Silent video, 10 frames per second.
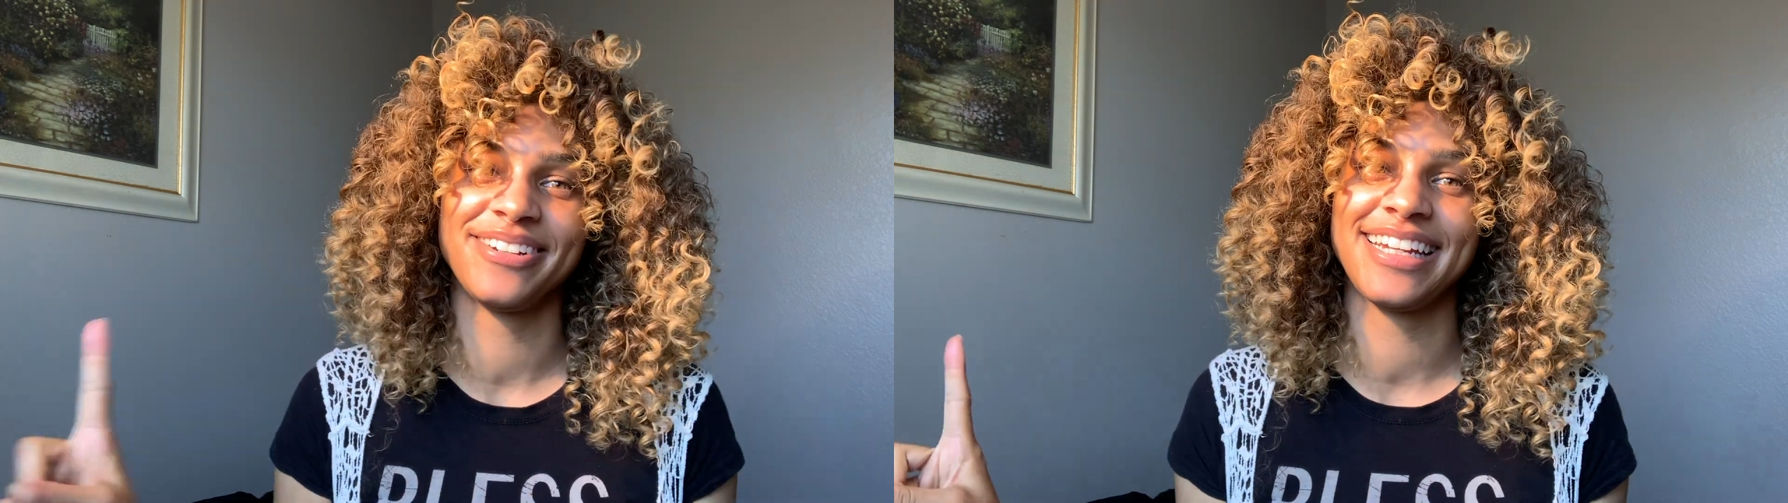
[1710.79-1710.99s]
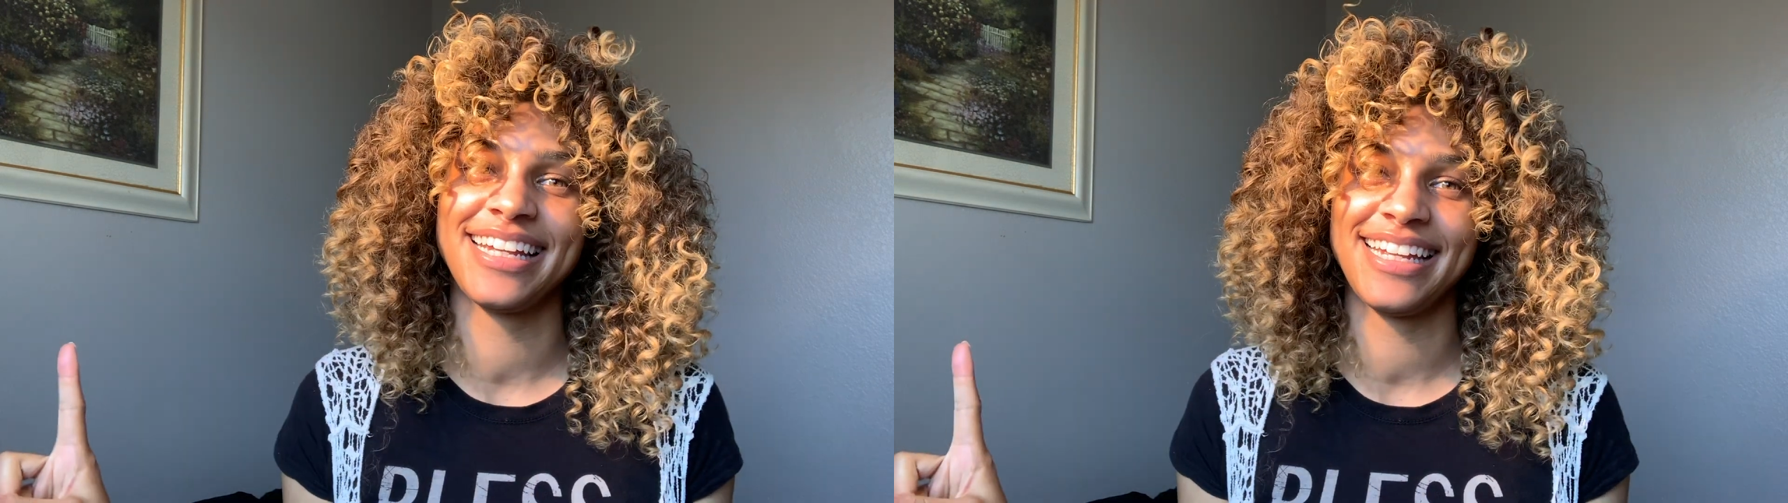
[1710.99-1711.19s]

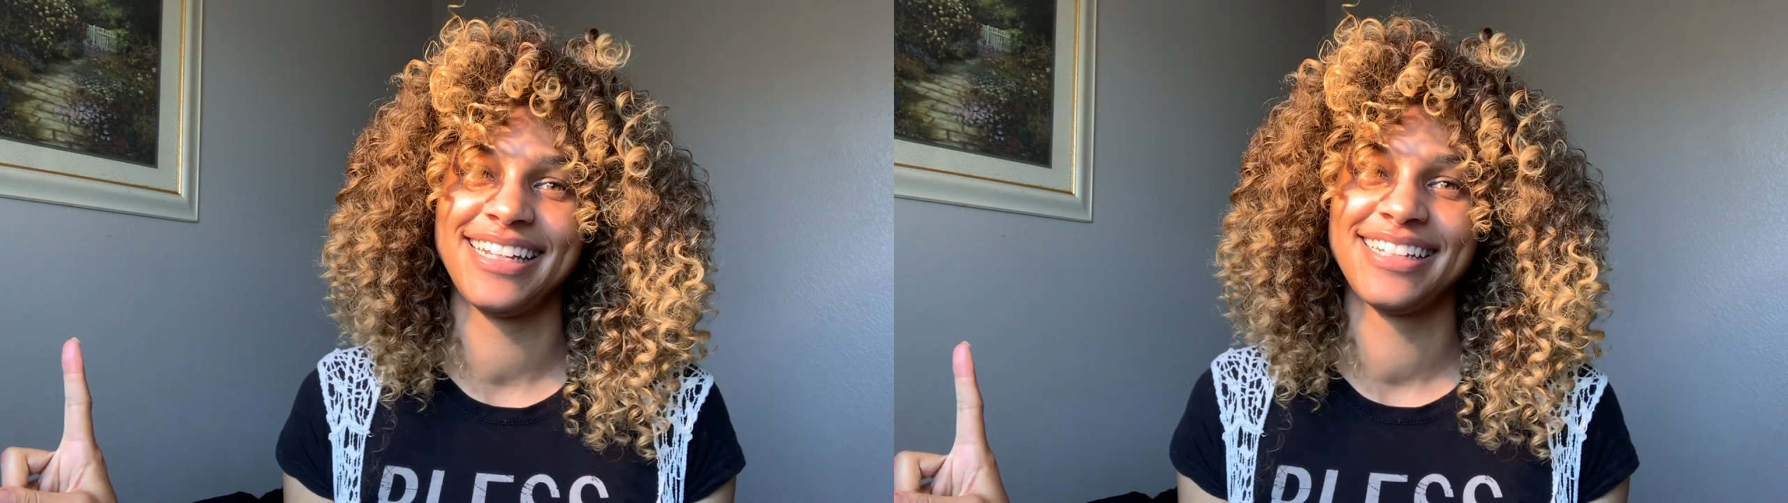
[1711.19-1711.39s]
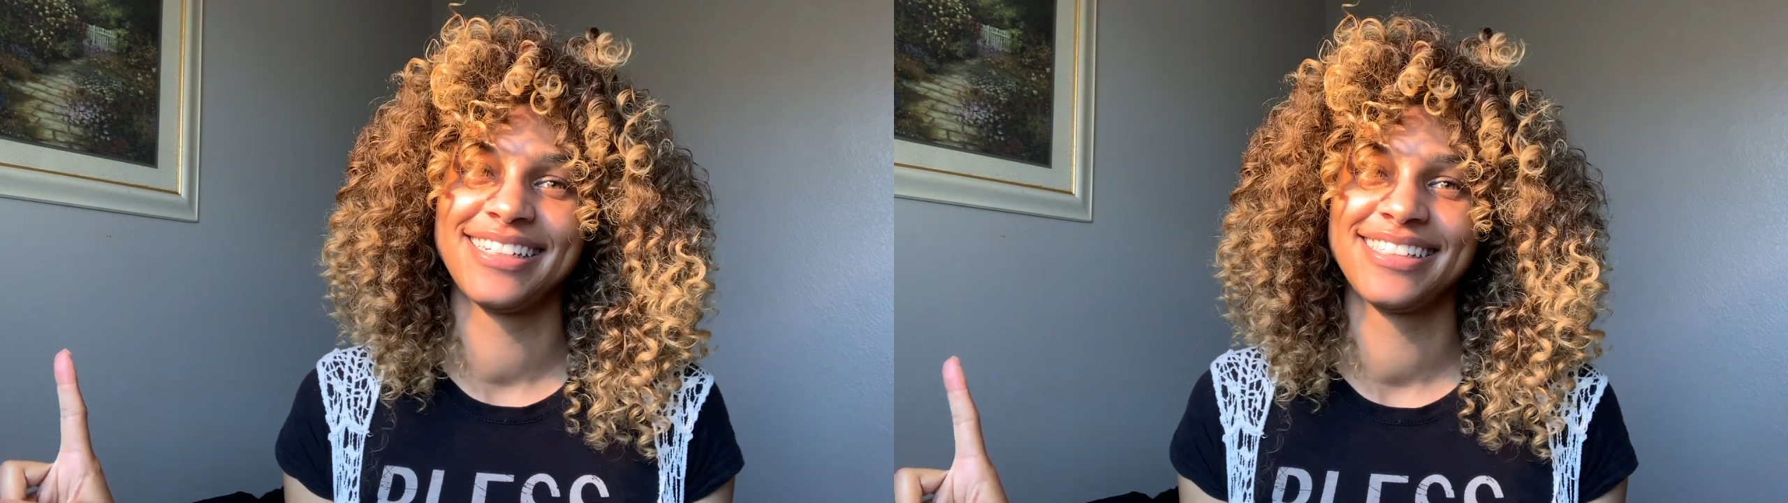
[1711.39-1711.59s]
forget
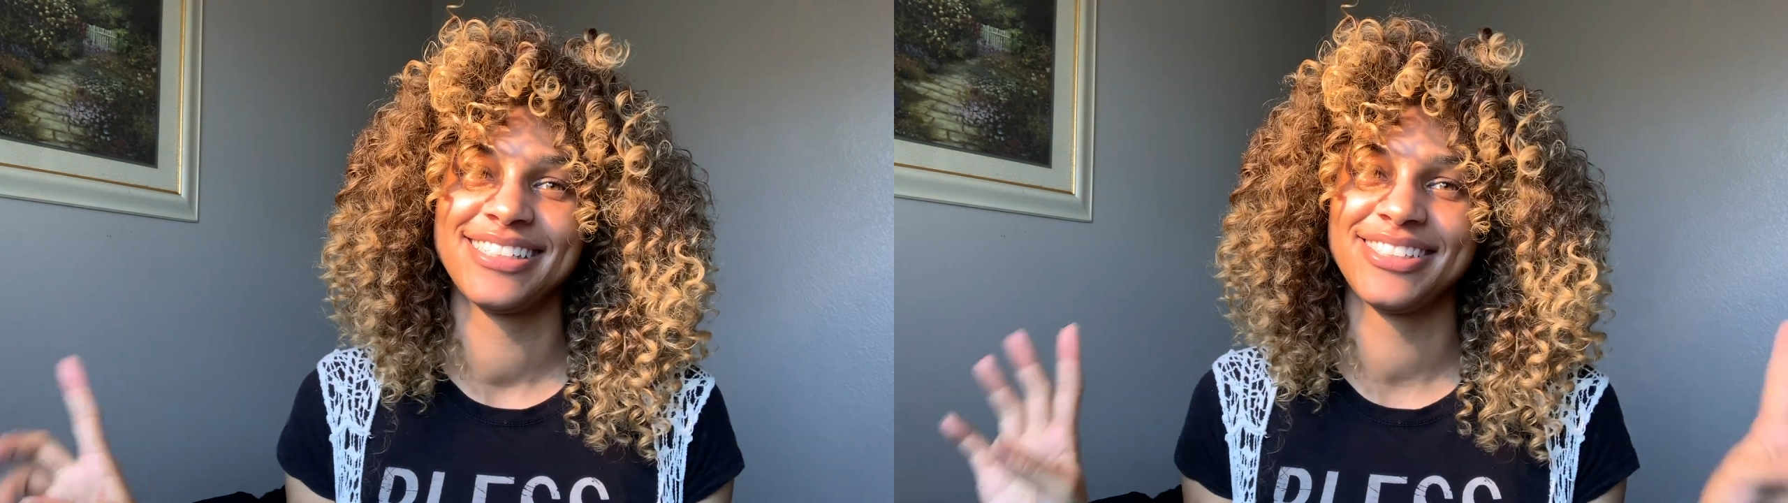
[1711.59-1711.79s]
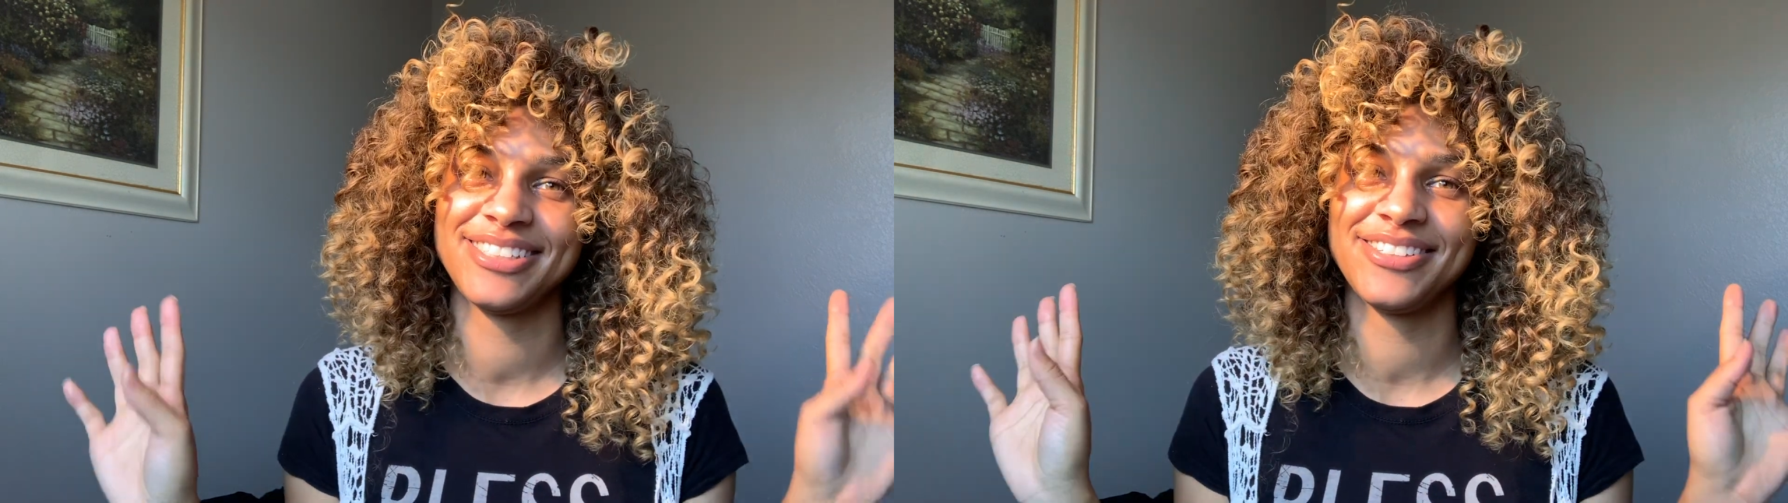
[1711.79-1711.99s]

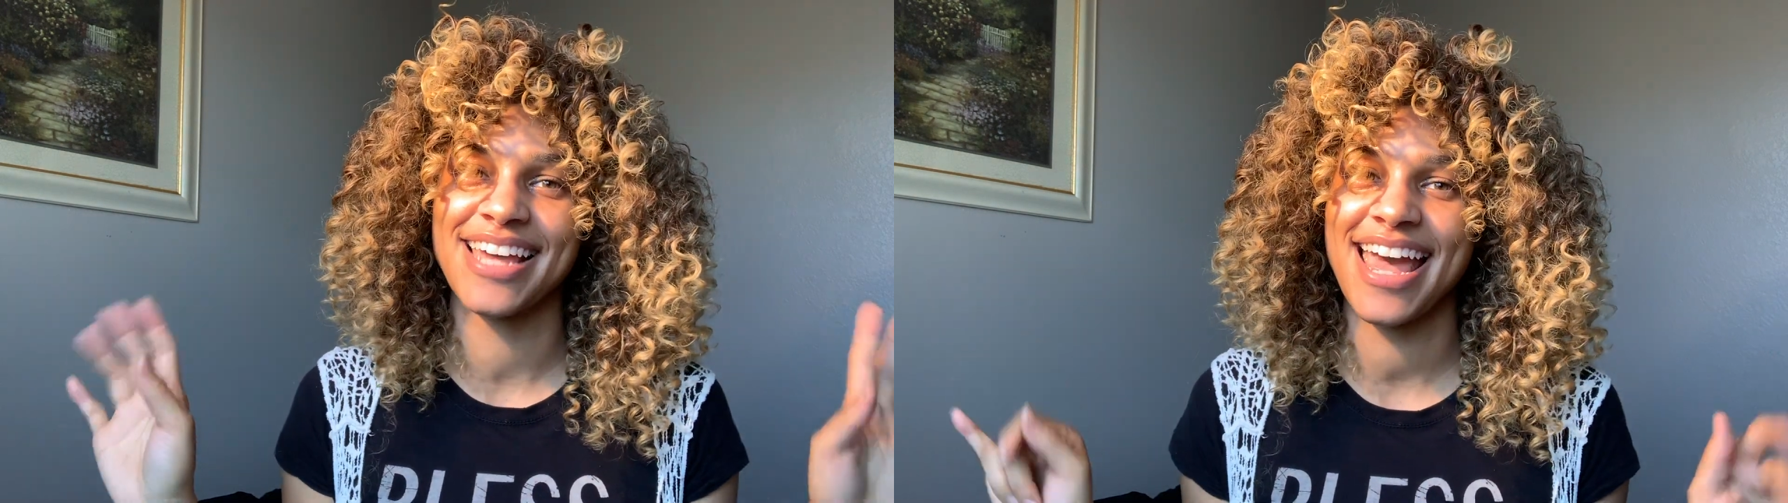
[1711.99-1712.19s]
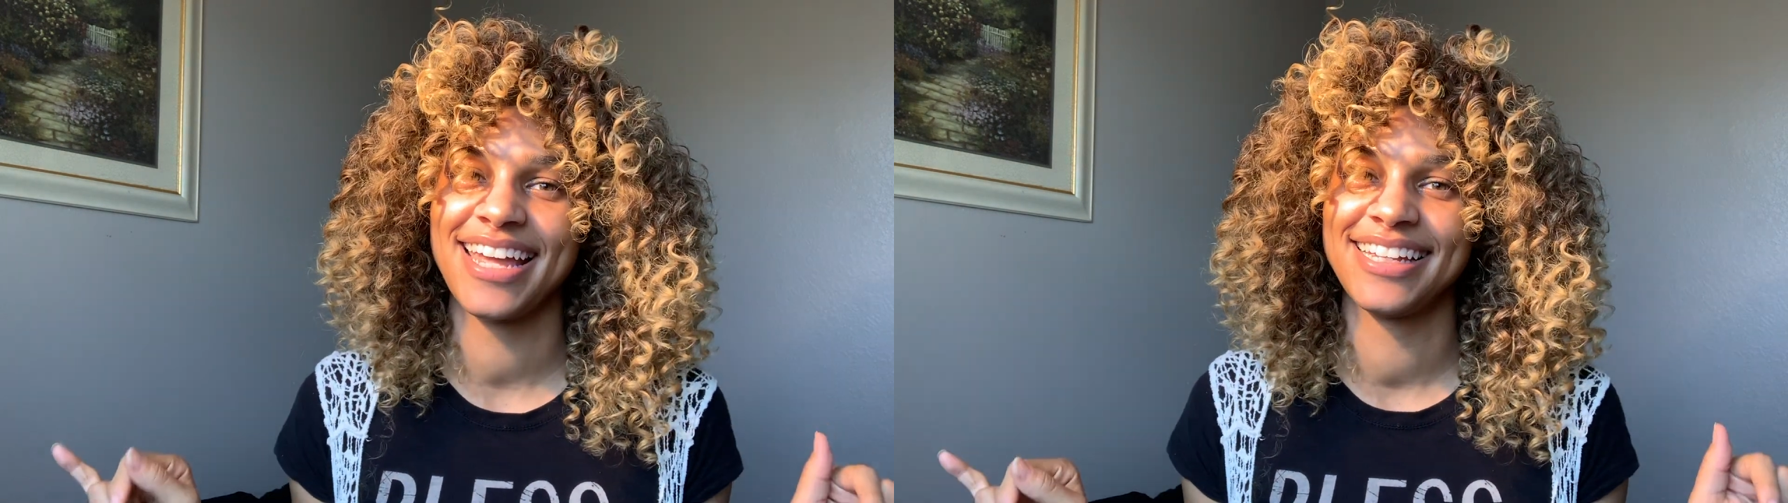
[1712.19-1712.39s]
to do
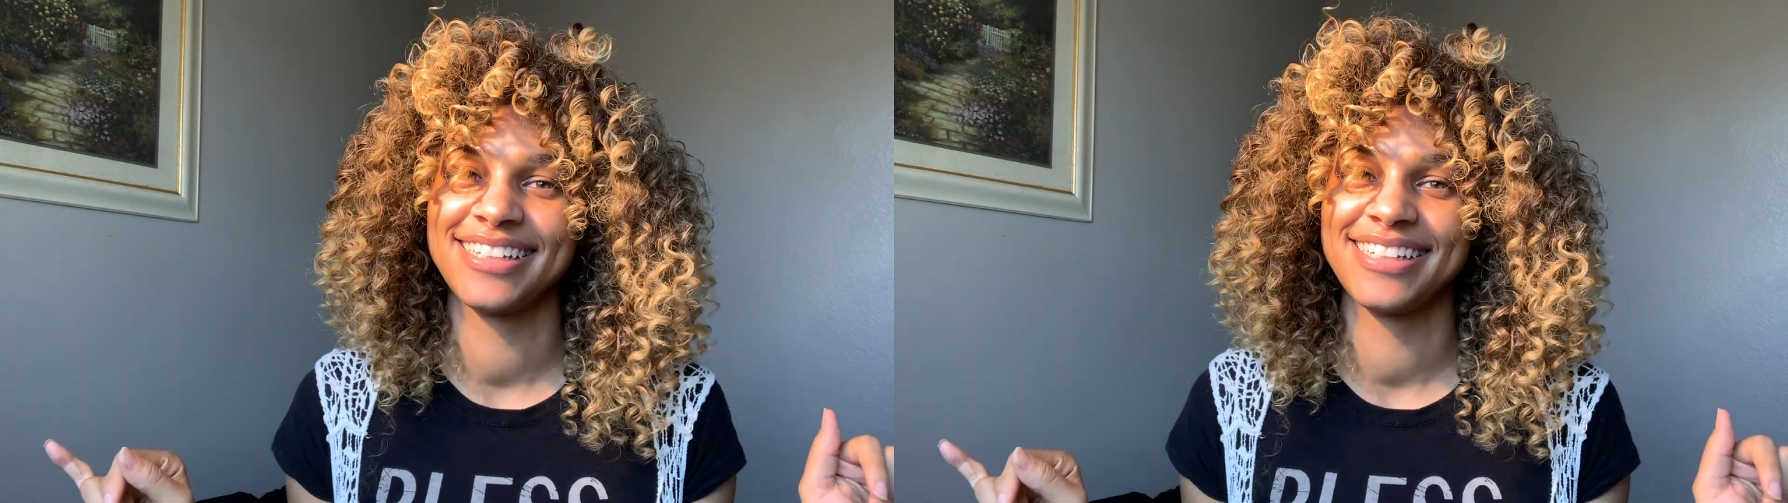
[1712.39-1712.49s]
that.